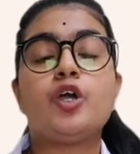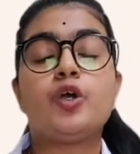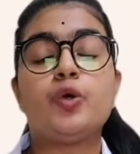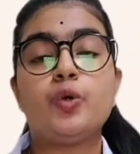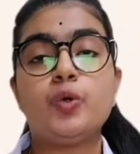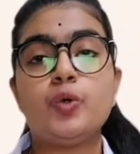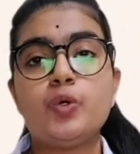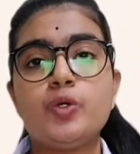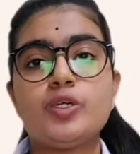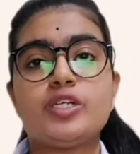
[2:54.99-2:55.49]

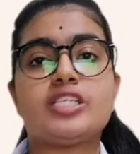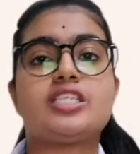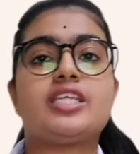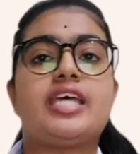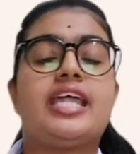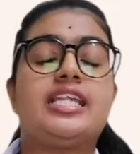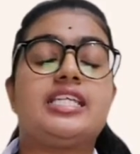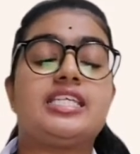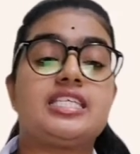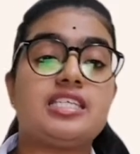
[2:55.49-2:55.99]
goods
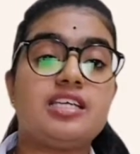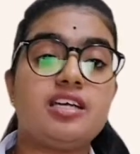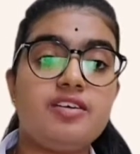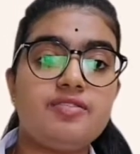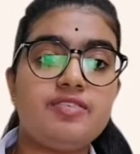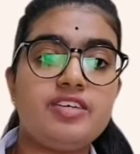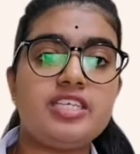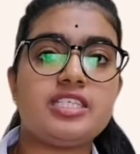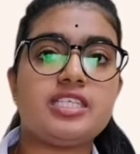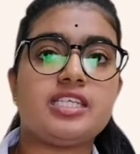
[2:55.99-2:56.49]
and
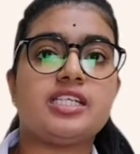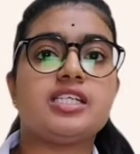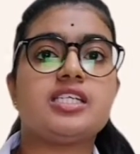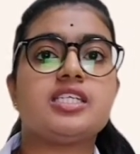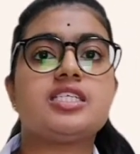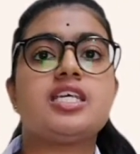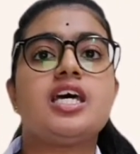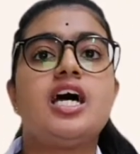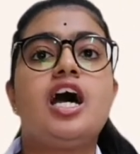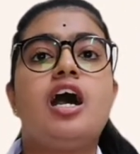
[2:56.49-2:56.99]

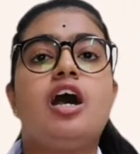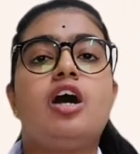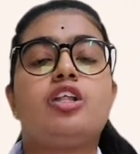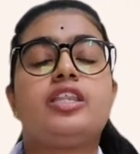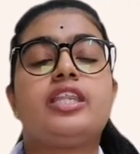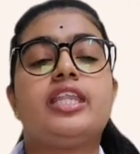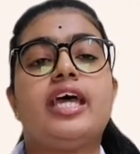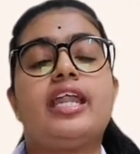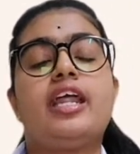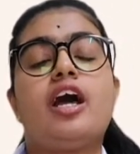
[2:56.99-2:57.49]
services
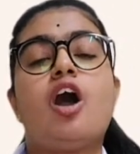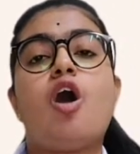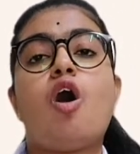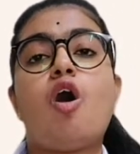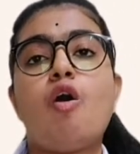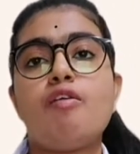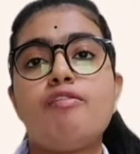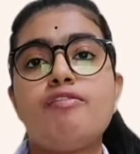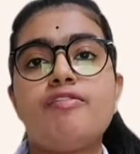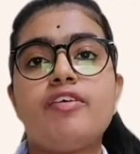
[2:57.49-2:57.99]
that are
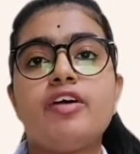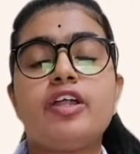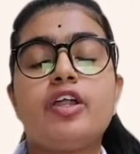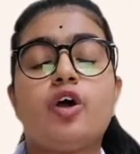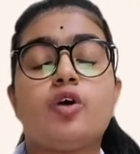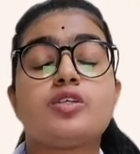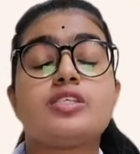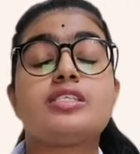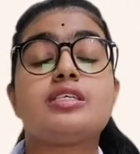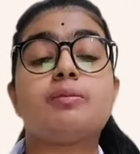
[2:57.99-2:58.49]
offered
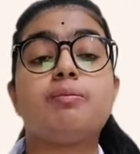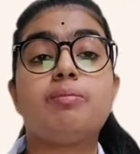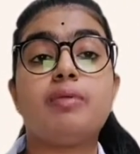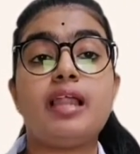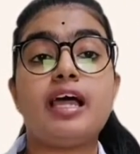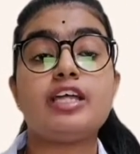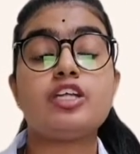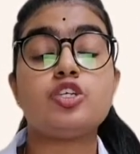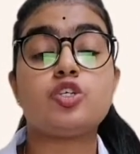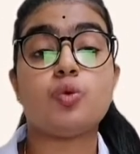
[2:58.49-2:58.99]
or
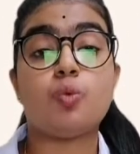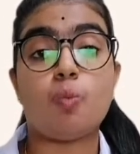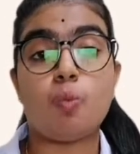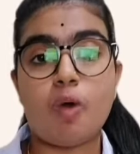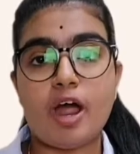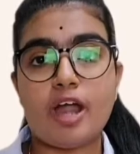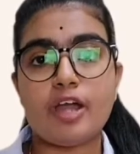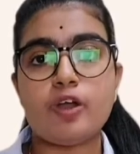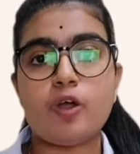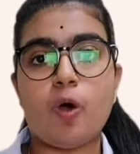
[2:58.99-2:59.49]
supplied to
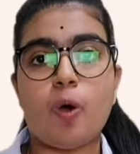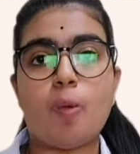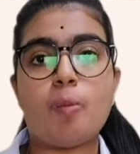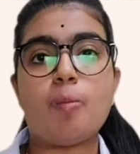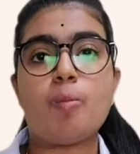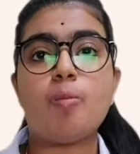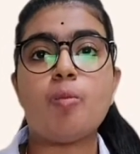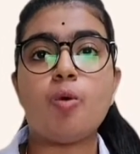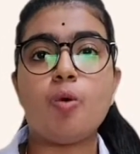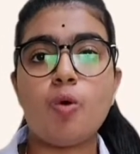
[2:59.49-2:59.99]
one or
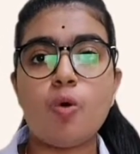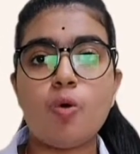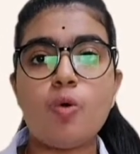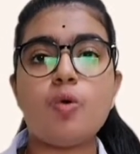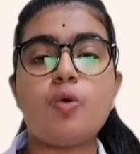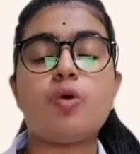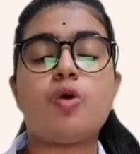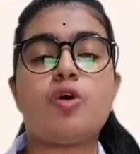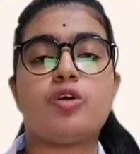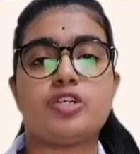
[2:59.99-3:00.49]

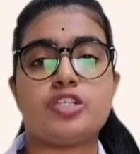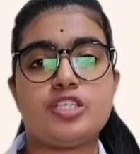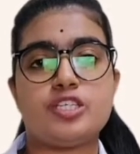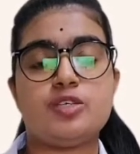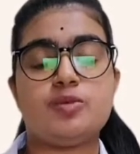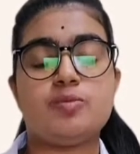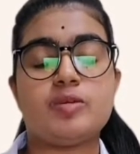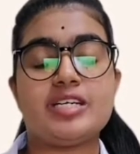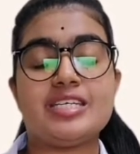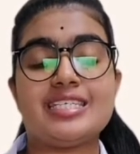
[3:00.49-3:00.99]
more
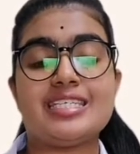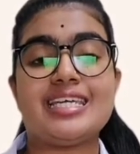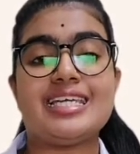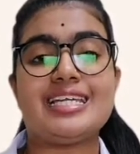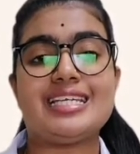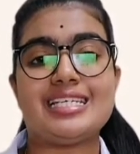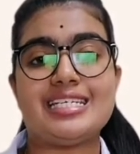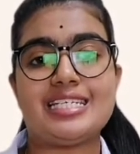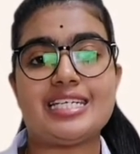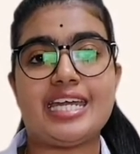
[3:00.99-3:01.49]
consumers
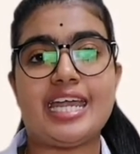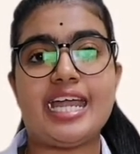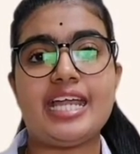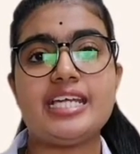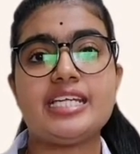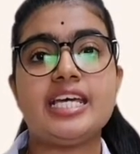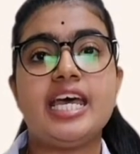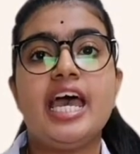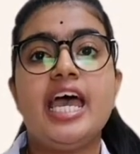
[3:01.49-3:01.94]
in trade,